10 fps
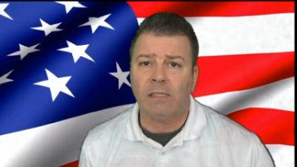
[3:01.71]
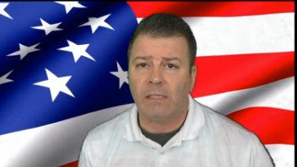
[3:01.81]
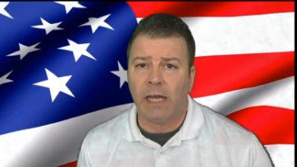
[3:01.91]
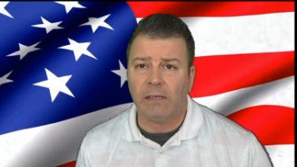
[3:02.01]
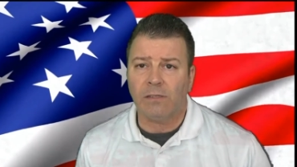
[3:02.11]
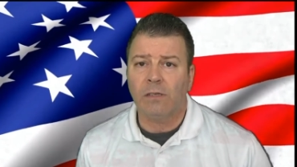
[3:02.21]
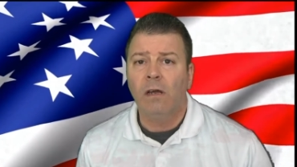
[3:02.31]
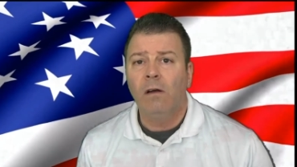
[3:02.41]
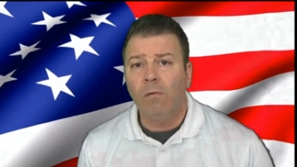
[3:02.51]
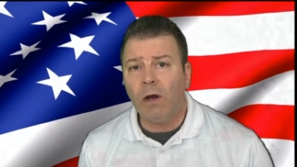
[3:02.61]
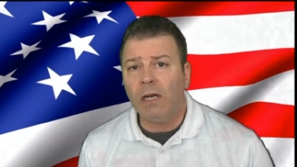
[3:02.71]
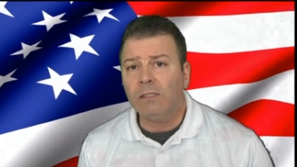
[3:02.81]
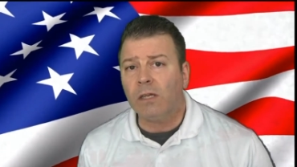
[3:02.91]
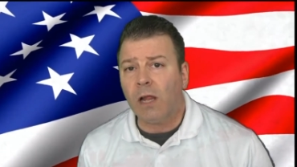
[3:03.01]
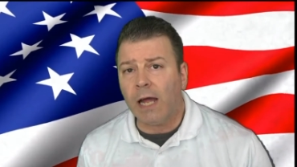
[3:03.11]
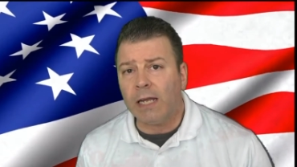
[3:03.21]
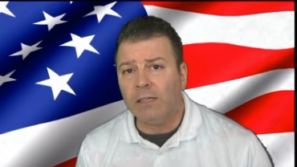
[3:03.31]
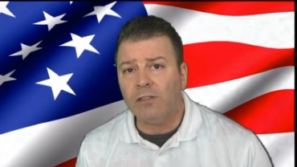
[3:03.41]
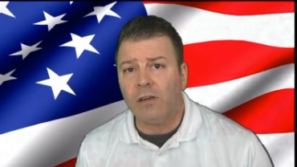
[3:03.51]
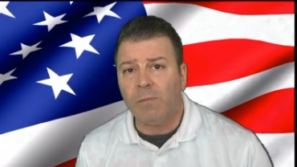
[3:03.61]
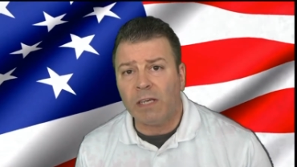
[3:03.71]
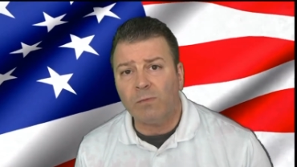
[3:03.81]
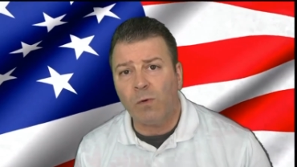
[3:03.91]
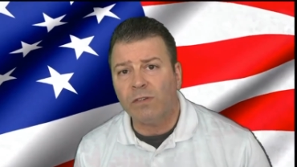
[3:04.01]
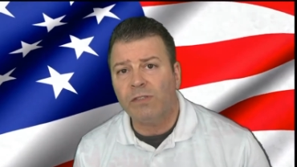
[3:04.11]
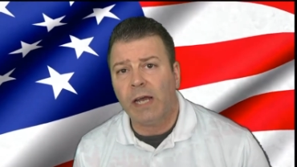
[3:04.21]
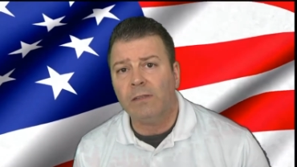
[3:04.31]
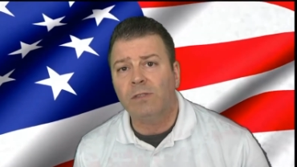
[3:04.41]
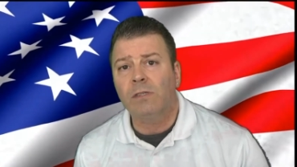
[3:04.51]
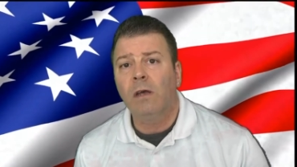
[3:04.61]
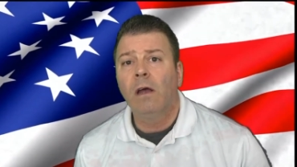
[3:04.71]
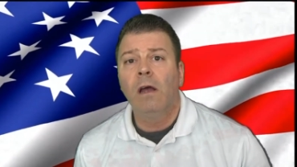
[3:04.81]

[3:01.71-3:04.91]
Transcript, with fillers: States. One, it's a lot easier, it makes more sense.